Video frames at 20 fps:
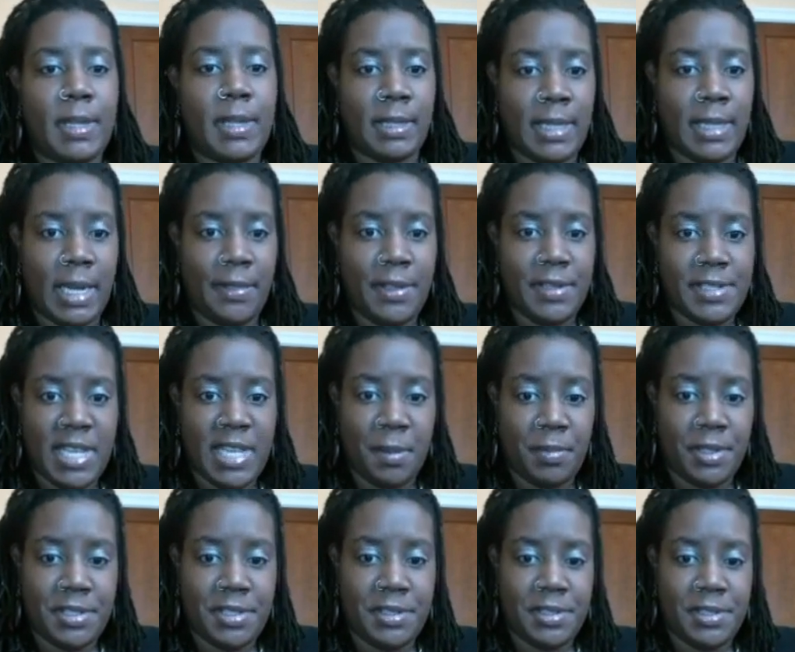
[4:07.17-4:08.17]
a lot of these
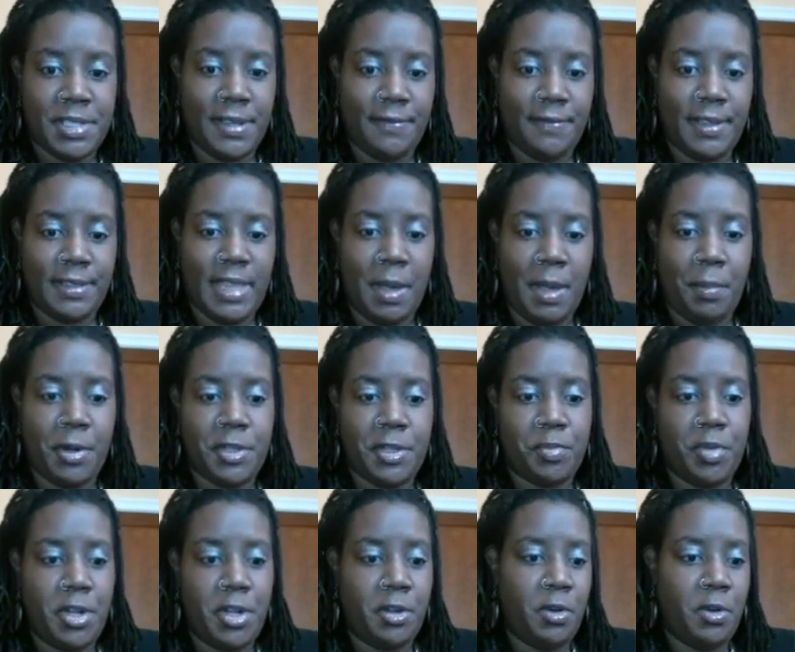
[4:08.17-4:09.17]
templates and stuff like that, but it's
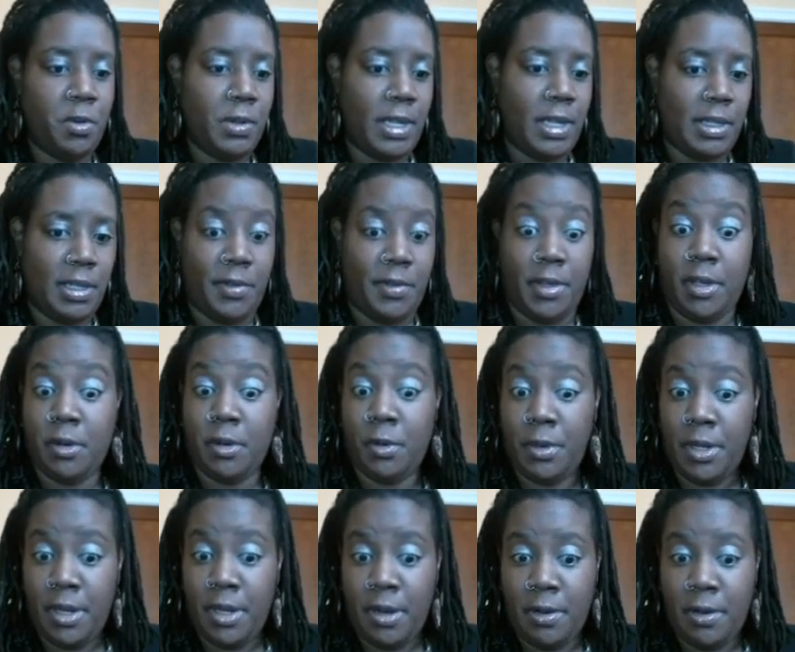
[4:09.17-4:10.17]
pretty cool, like Living the
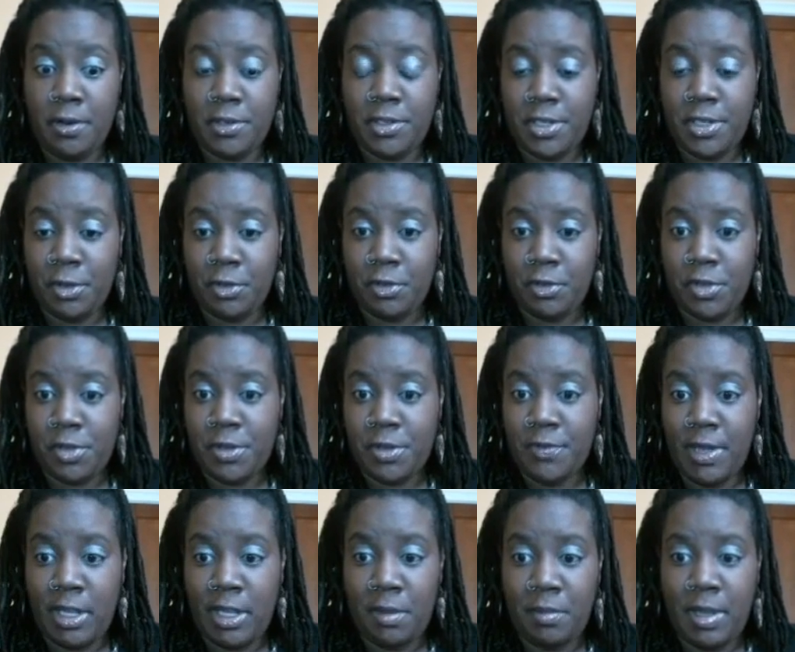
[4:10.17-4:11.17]
Golden Years, Children's
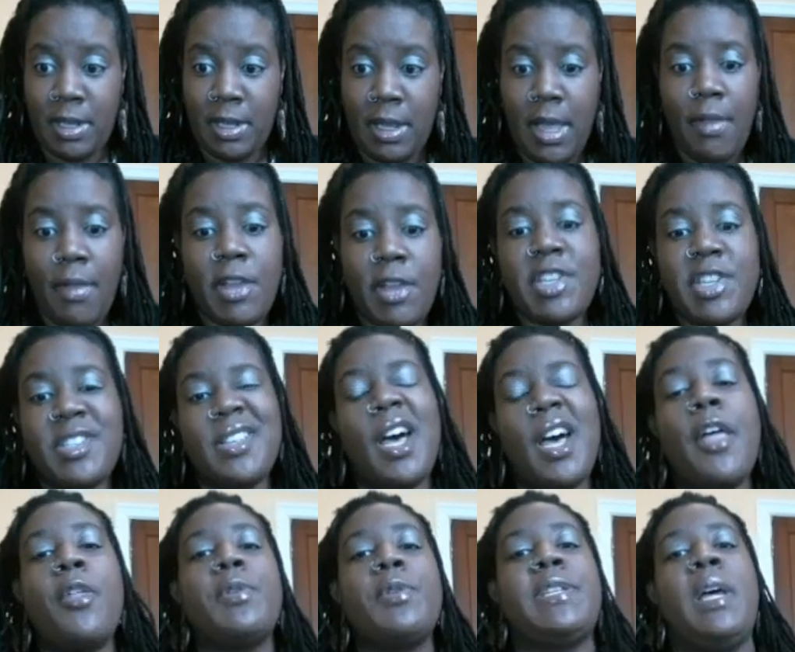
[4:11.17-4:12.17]
Development. It's just
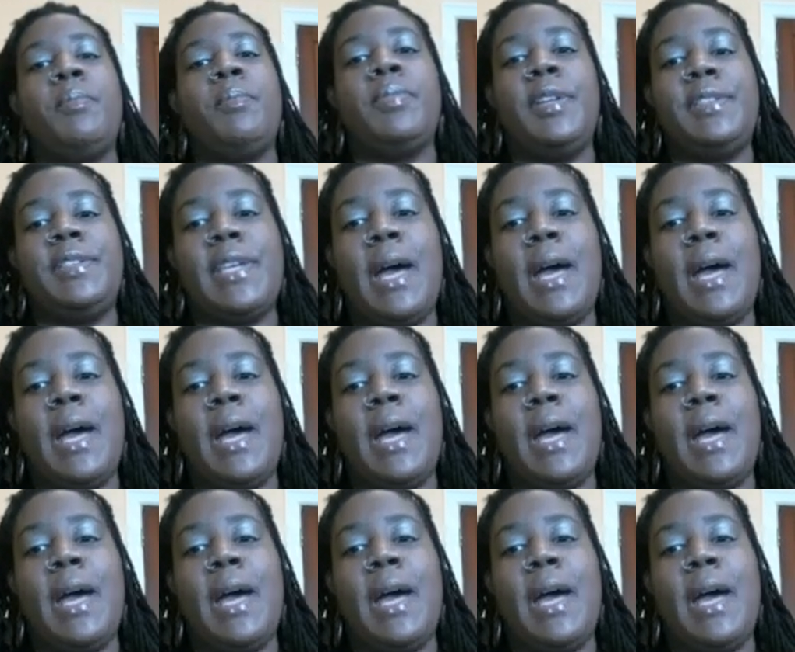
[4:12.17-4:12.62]
other templates